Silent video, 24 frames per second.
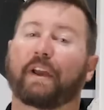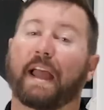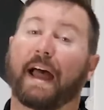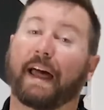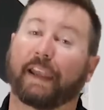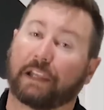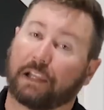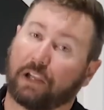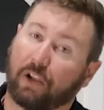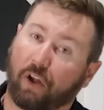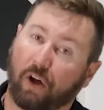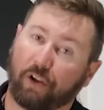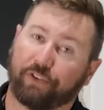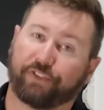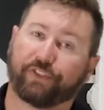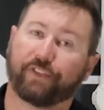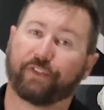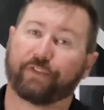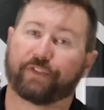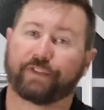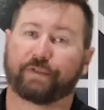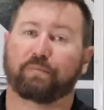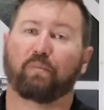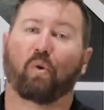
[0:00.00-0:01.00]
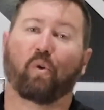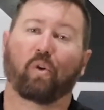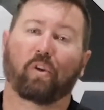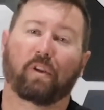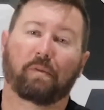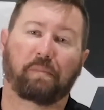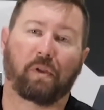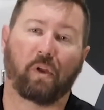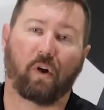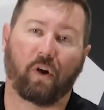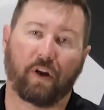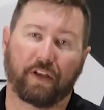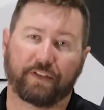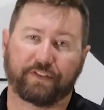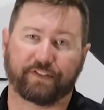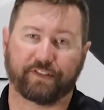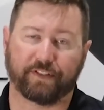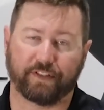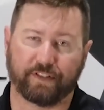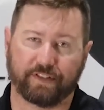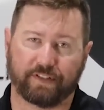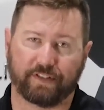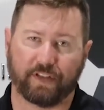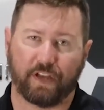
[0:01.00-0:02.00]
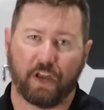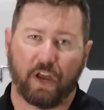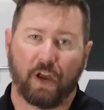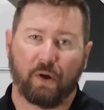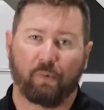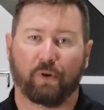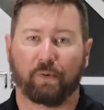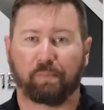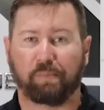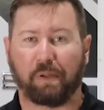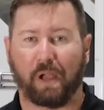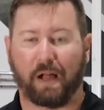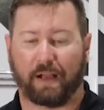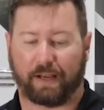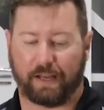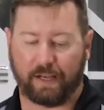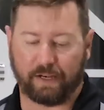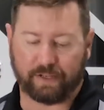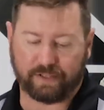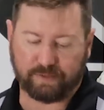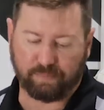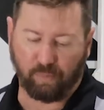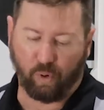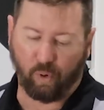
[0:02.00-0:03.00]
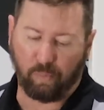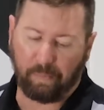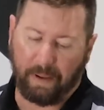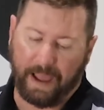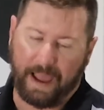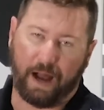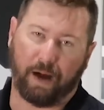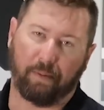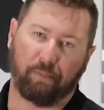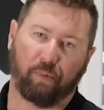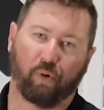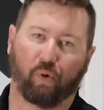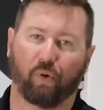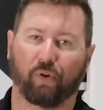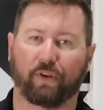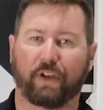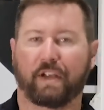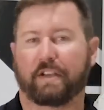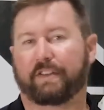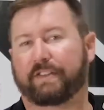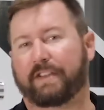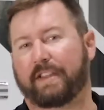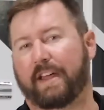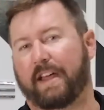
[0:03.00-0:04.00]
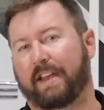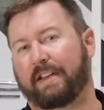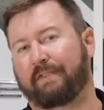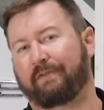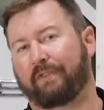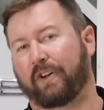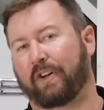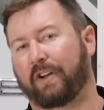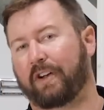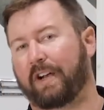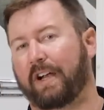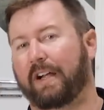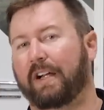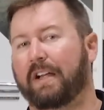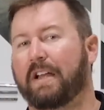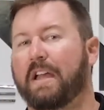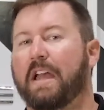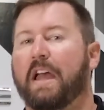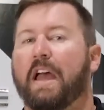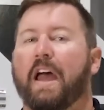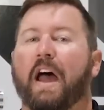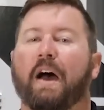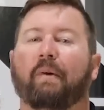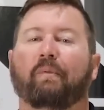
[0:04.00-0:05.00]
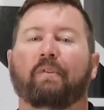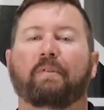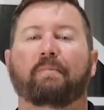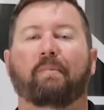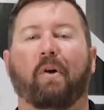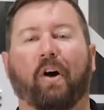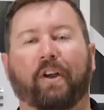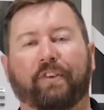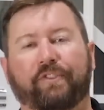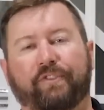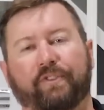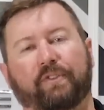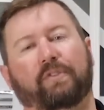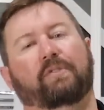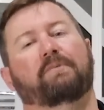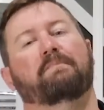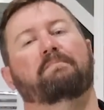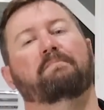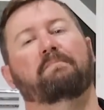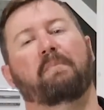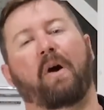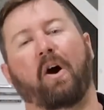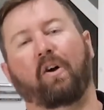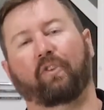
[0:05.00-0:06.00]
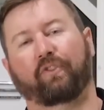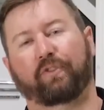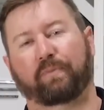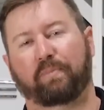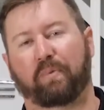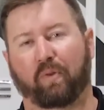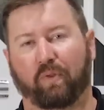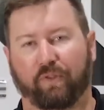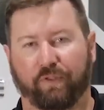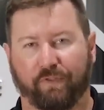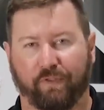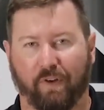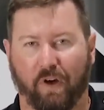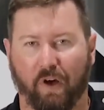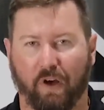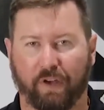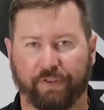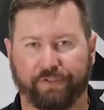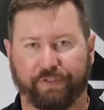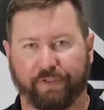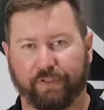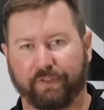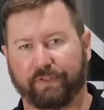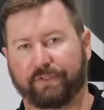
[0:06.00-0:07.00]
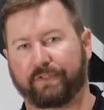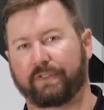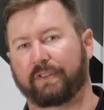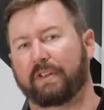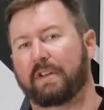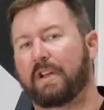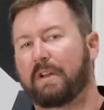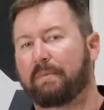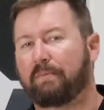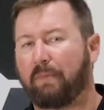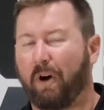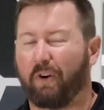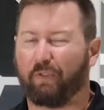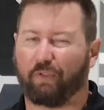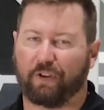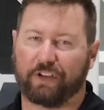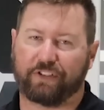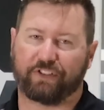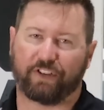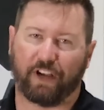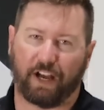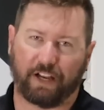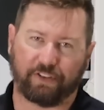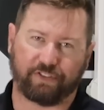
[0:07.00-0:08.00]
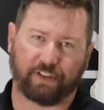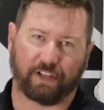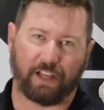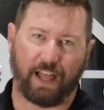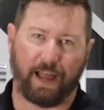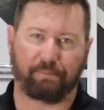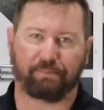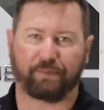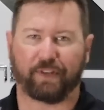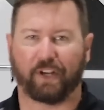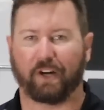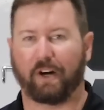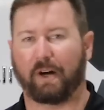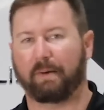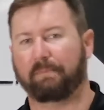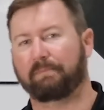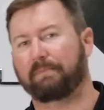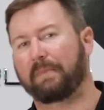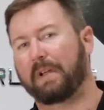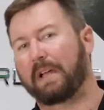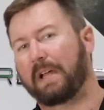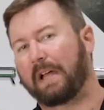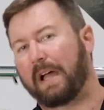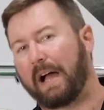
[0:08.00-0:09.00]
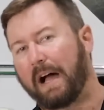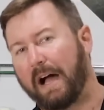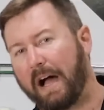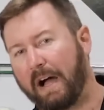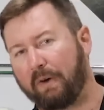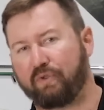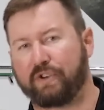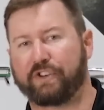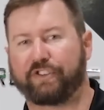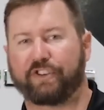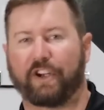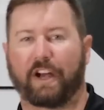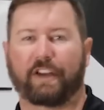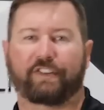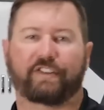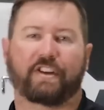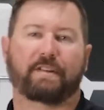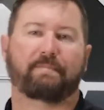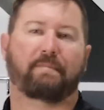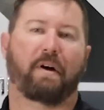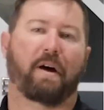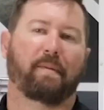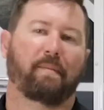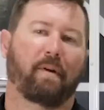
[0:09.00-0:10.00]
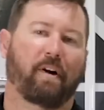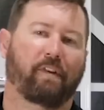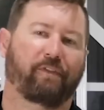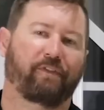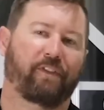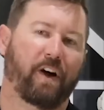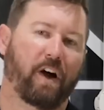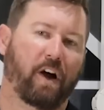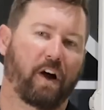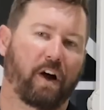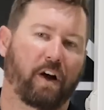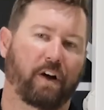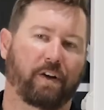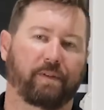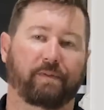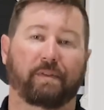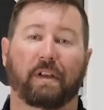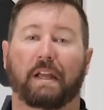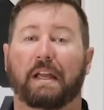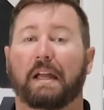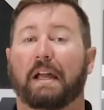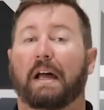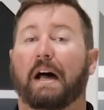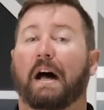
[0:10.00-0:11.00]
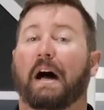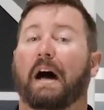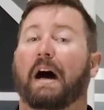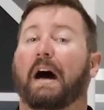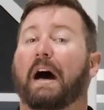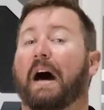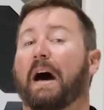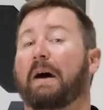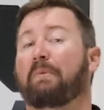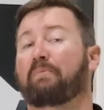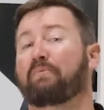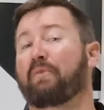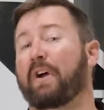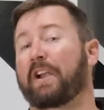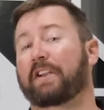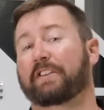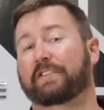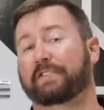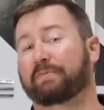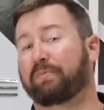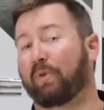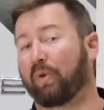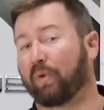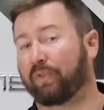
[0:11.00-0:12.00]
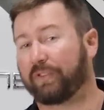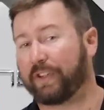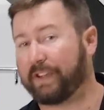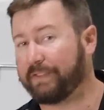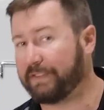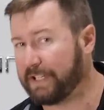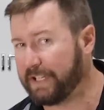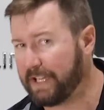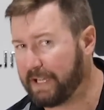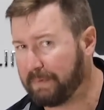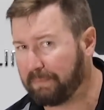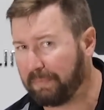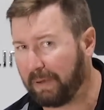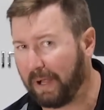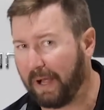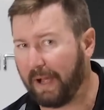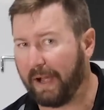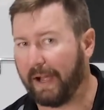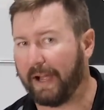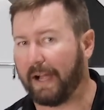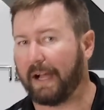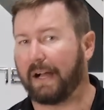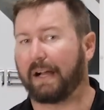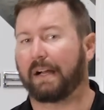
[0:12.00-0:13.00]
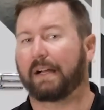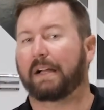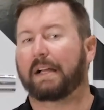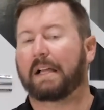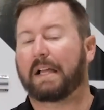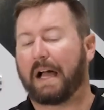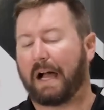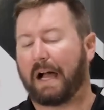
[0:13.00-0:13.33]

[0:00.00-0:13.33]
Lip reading: we had lots of small appliances, we'd plug in a small power board into that inverter and we might do multiple devices. Might recharge a laptop, recharge our mobile phone, run a small DVD player.